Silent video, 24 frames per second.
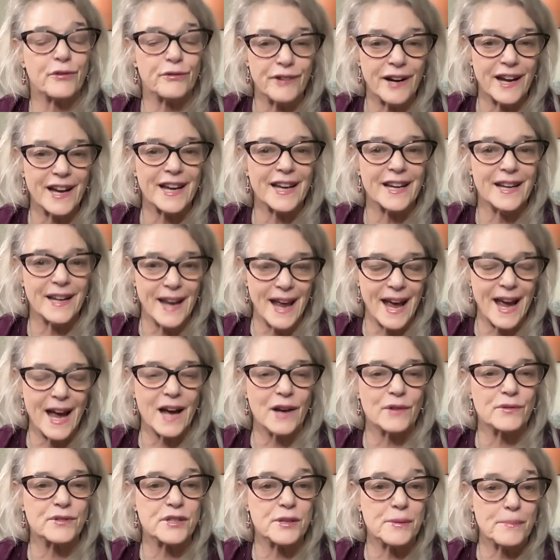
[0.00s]
right
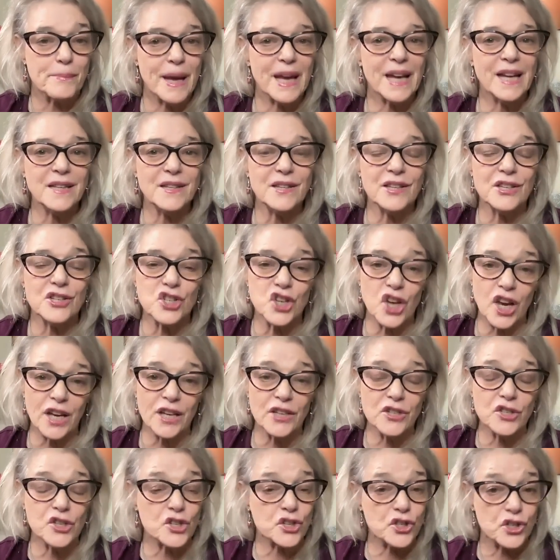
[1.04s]
now to make the
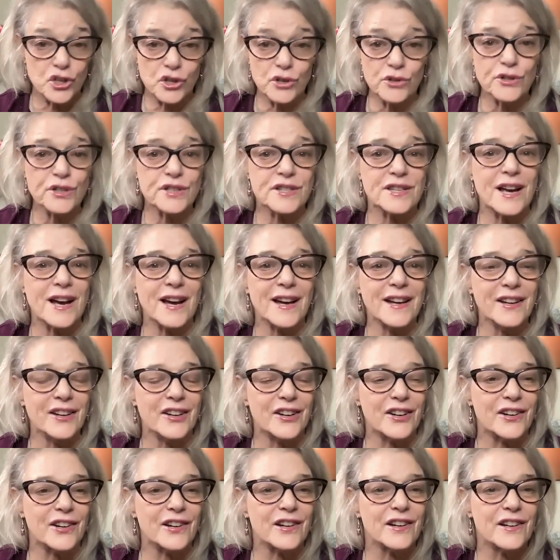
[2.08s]
changes you
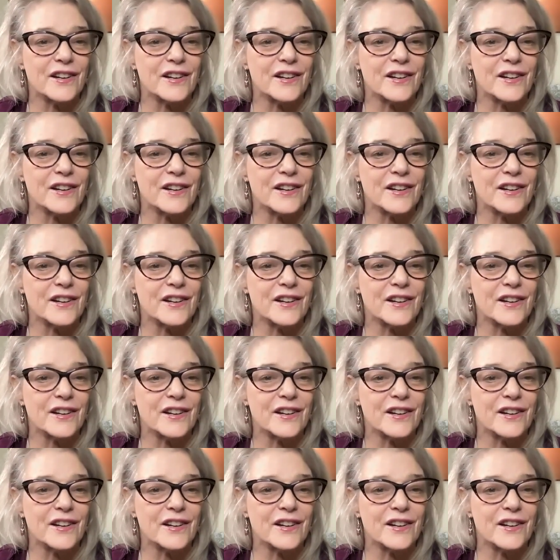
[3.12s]
desire?